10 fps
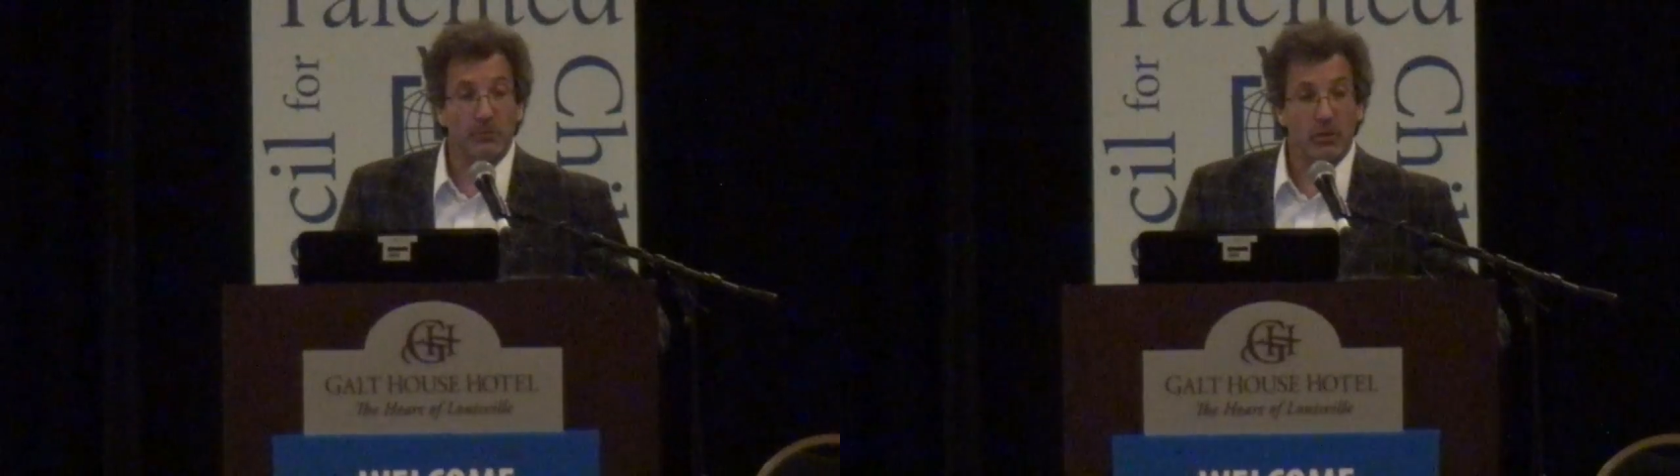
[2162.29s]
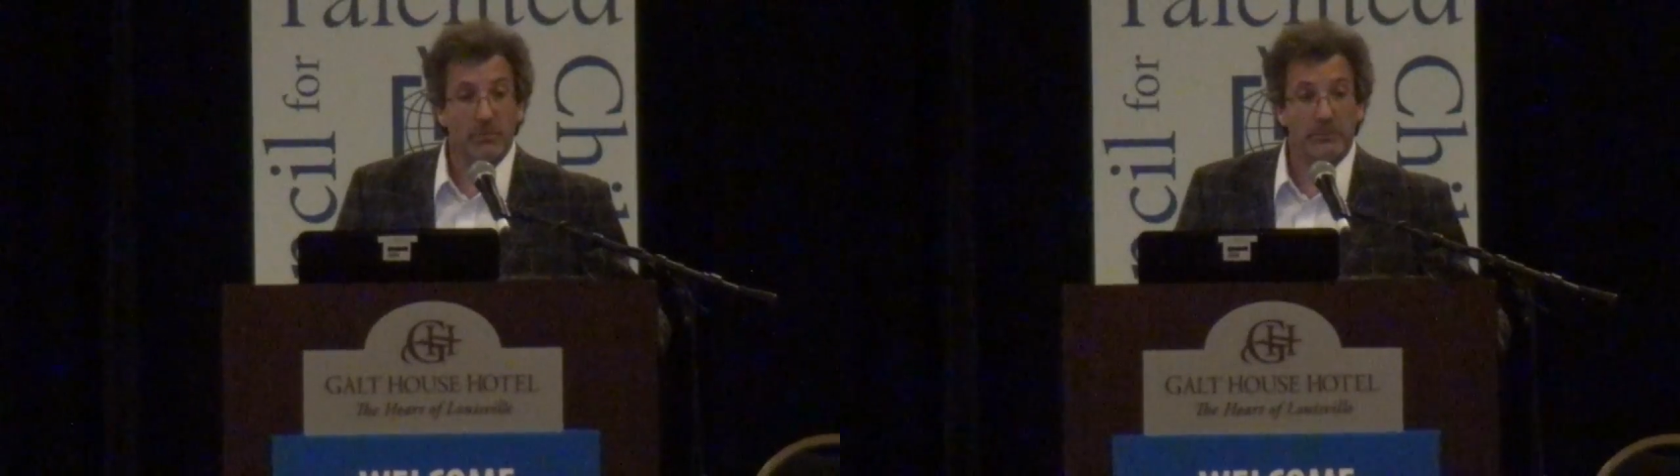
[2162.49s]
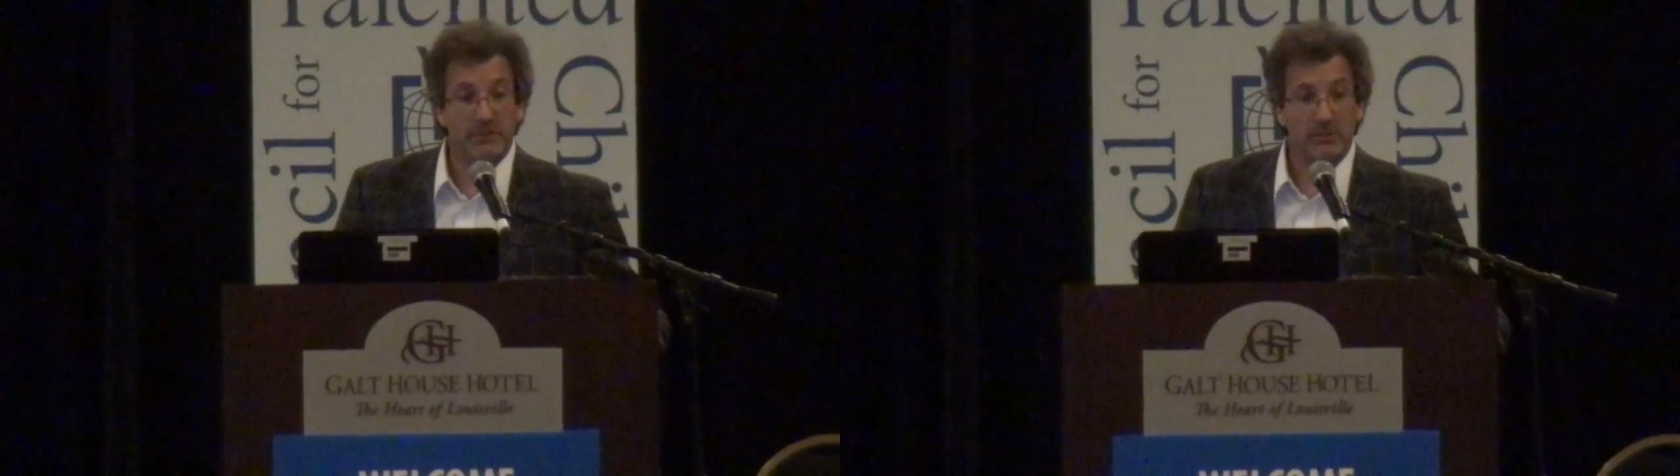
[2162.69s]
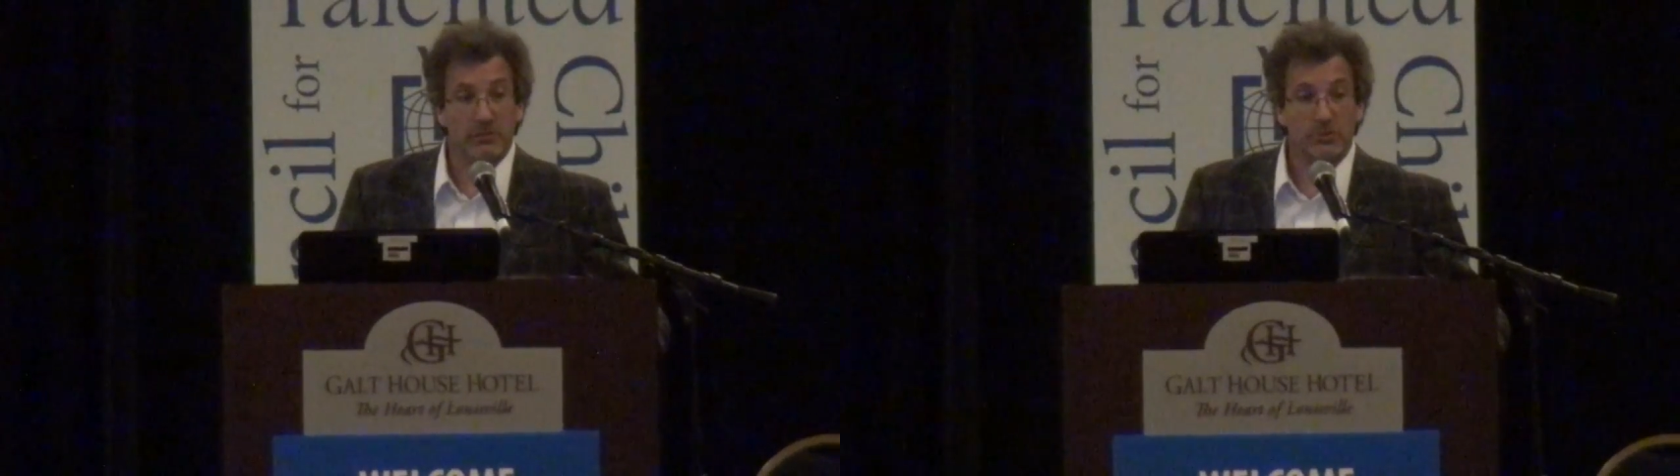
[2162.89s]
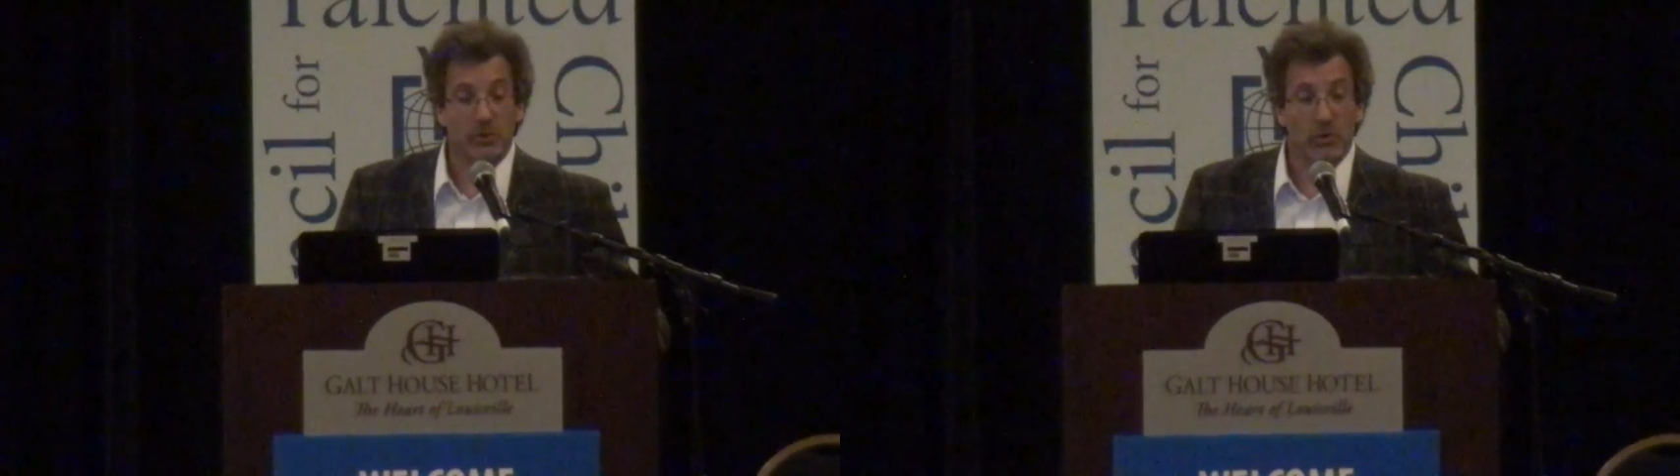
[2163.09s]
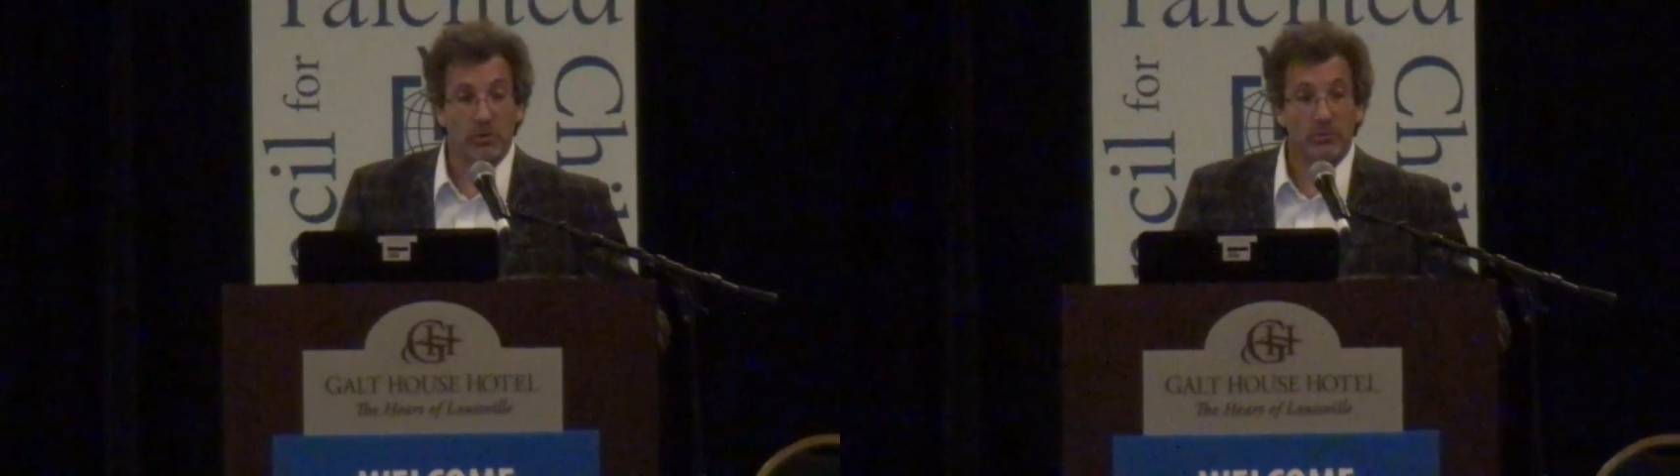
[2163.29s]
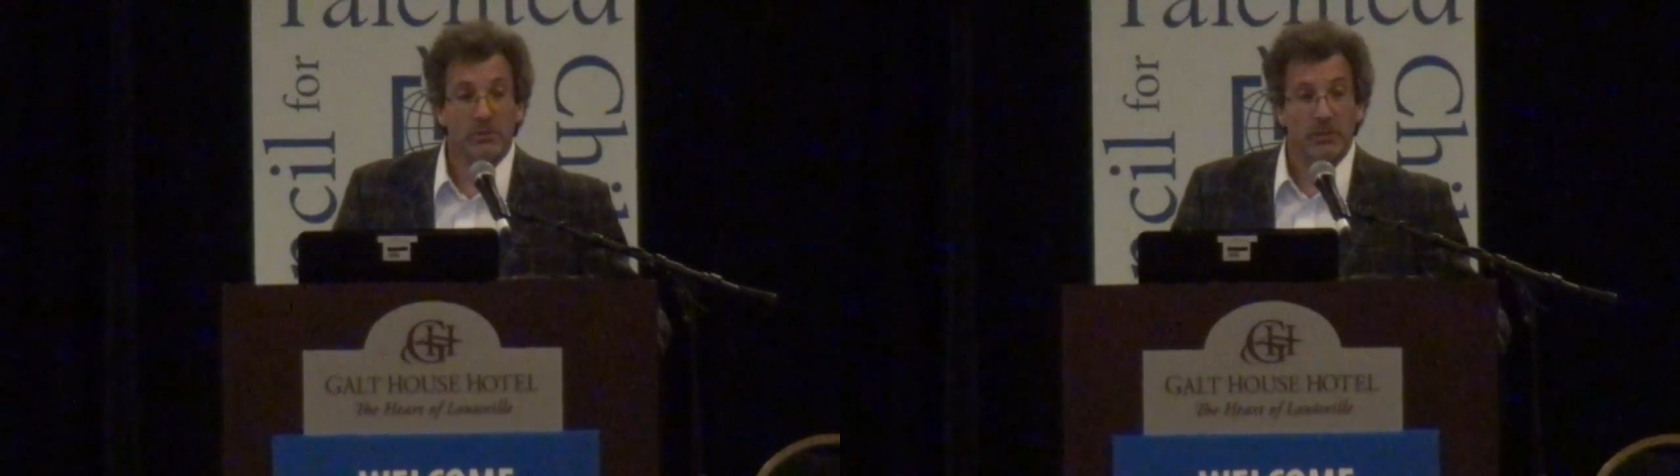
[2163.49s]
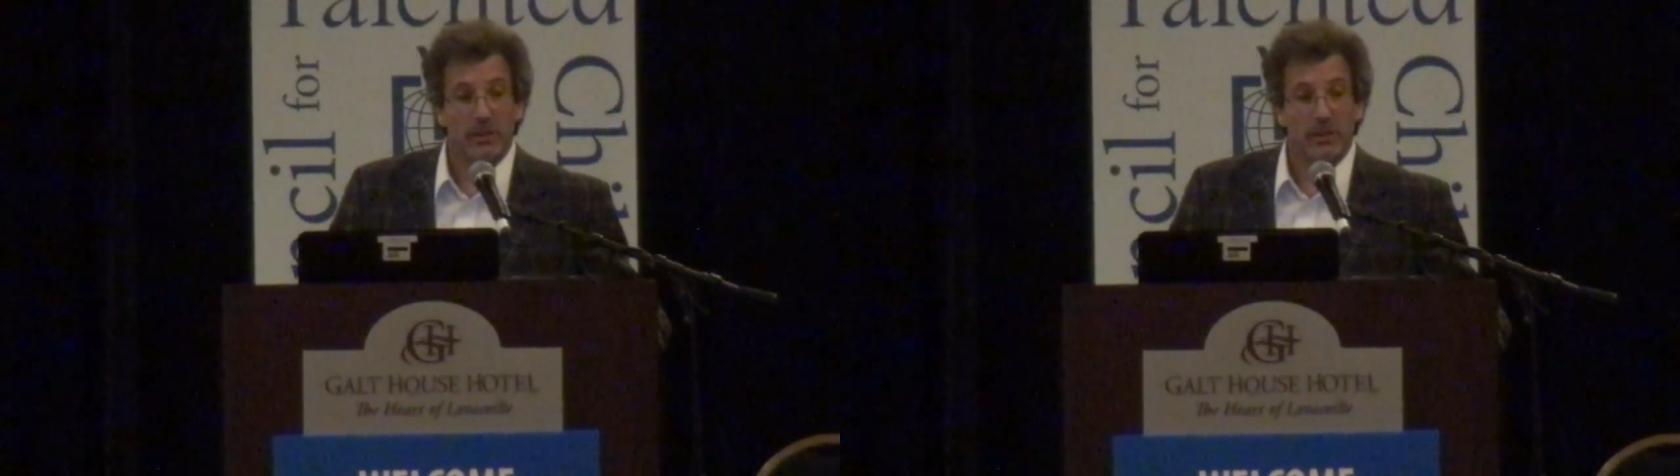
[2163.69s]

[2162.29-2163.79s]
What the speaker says: Maud Besançon